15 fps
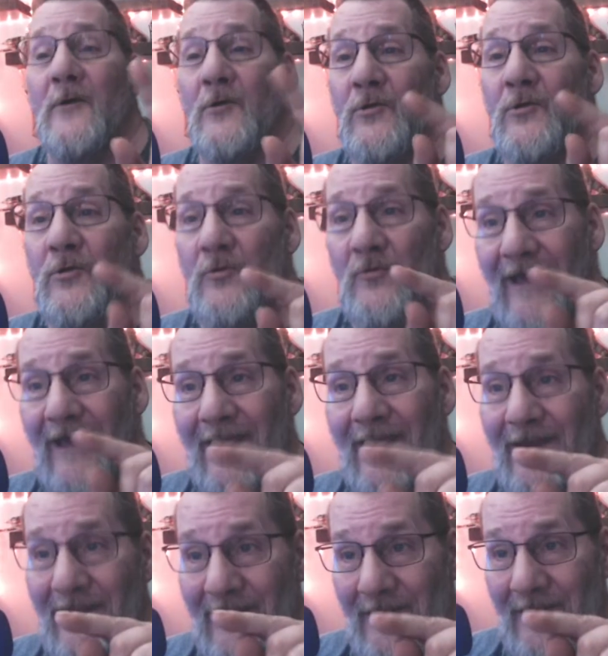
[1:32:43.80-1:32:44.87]
You
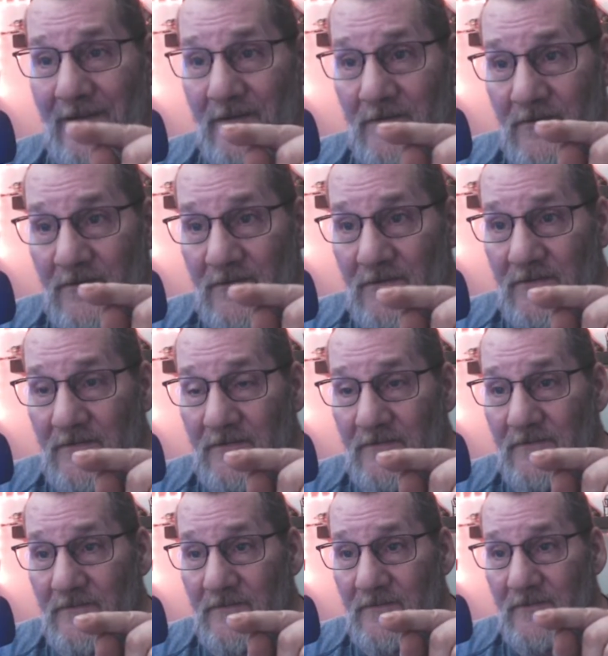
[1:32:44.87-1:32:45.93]
add in
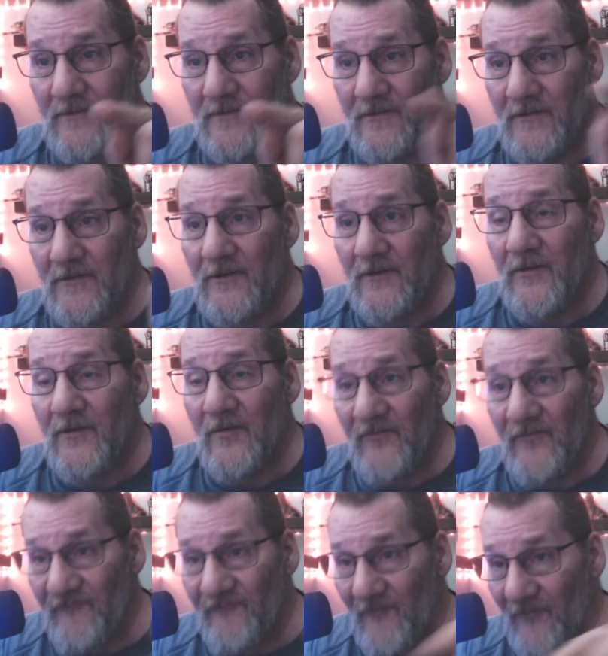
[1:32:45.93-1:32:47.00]

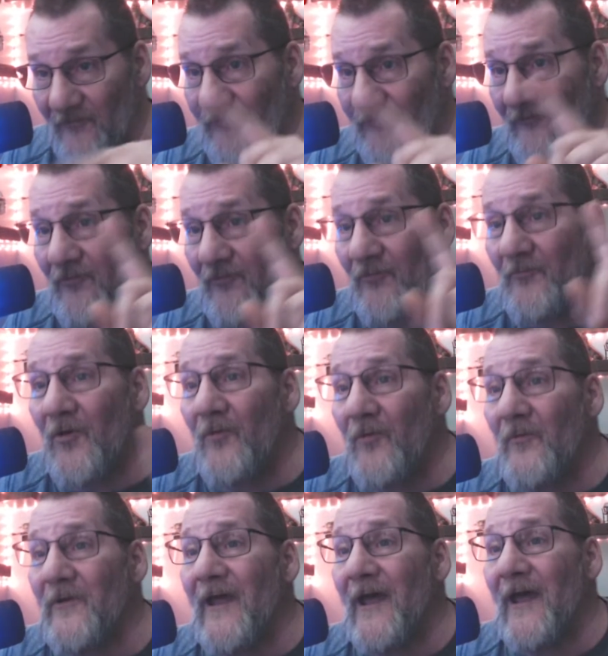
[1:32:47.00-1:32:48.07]
the full circle
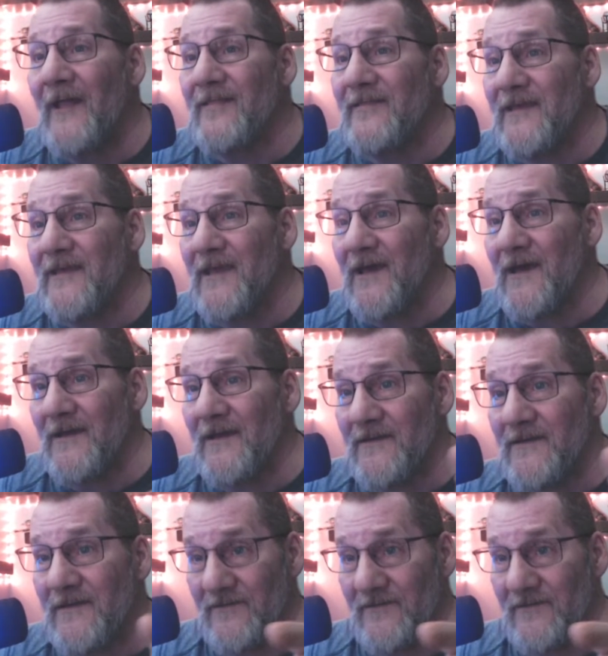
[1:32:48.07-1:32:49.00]
moment at the end.